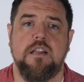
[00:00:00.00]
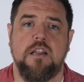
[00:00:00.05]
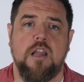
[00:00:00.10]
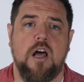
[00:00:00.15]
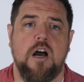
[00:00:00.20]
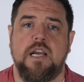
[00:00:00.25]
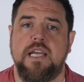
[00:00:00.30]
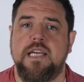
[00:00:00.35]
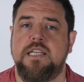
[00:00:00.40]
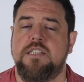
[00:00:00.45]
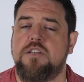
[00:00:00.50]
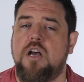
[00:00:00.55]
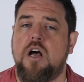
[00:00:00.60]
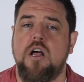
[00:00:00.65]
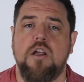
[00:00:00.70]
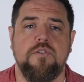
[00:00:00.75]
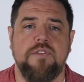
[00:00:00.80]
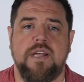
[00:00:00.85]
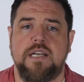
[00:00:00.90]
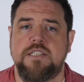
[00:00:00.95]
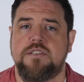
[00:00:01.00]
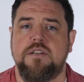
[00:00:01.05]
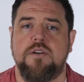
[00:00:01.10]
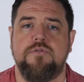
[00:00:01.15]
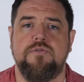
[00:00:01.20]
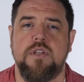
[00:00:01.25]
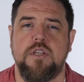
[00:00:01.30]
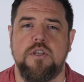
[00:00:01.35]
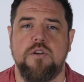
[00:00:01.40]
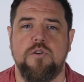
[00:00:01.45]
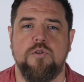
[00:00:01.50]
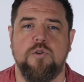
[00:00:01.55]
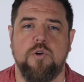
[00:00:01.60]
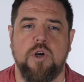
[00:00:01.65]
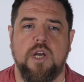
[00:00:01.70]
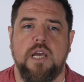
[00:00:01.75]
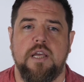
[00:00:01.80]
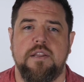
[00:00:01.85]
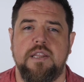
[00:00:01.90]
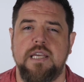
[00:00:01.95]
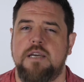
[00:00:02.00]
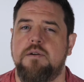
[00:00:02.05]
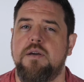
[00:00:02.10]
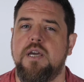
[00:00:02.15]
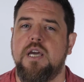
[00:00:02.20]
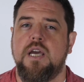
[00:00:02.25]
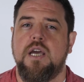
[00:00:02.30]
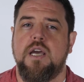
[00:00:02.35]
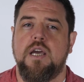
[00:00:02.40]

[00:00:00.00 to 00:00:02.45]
the logins, all of that stuff that you think,